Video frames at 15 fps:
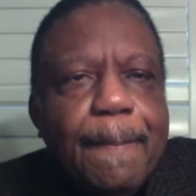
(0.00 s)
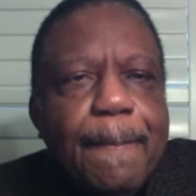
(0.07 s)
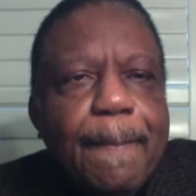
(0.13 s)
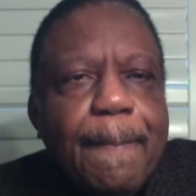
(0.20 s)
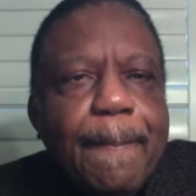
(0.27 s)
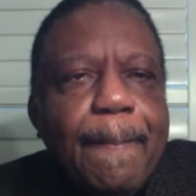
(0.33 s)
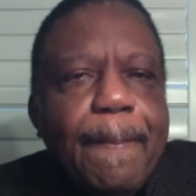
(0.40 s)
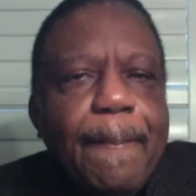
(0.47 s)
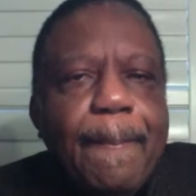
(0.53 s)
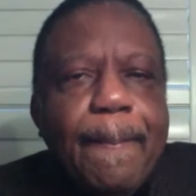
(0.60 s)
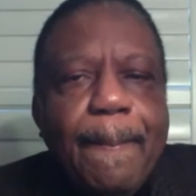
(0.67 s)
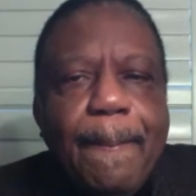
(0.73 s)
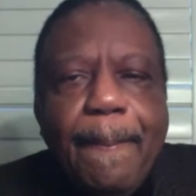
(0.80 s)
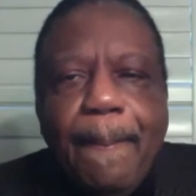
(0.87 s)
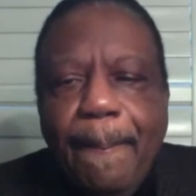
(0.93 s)

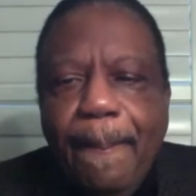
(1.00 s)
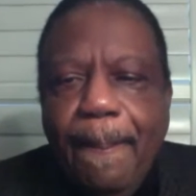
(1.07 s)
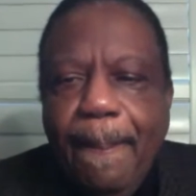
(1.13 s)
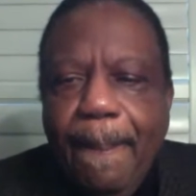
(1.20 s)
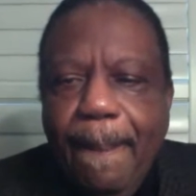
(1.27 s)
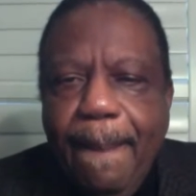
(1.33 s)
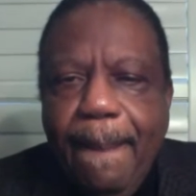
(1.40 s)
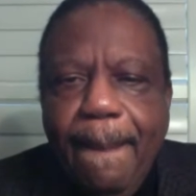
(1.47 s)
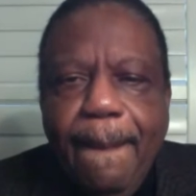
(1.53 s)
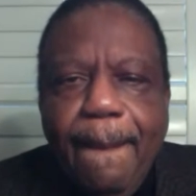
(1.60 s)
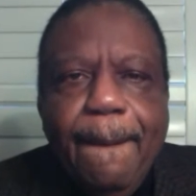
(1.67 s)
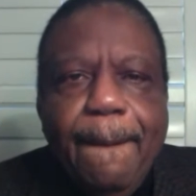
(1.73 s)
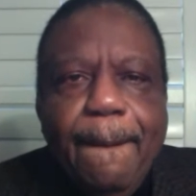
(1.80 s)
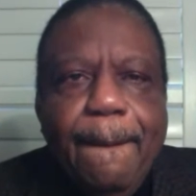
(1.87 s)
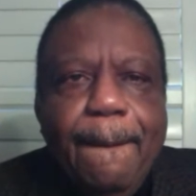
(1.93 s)

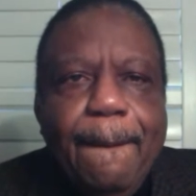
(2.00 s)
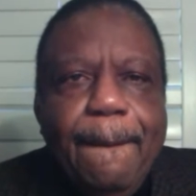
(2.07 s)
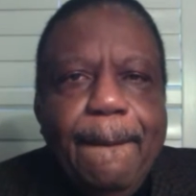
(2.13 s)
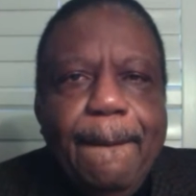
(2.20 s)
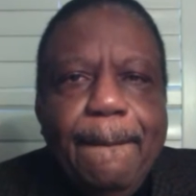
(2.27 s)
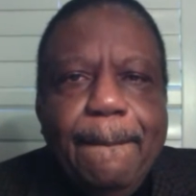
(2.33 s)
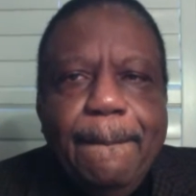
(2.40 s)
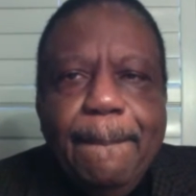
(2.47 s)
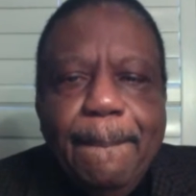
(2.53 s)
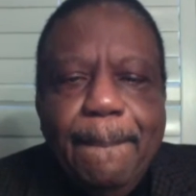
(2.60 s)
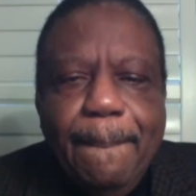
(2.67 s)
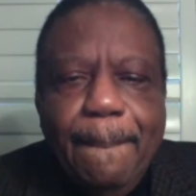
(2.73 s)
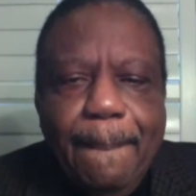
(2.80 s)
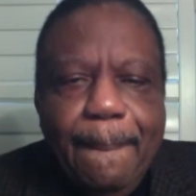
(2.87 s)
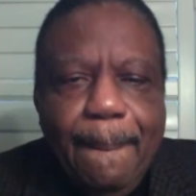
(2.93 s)

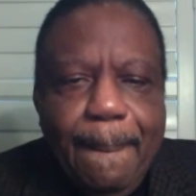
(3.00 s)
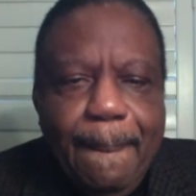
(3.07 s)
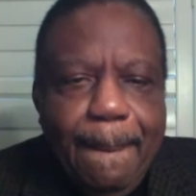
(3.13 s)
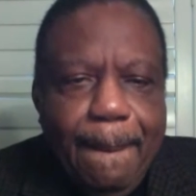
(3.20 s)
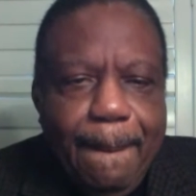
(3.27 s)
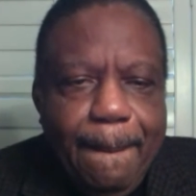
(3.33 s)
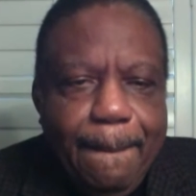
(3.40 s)
[no speech]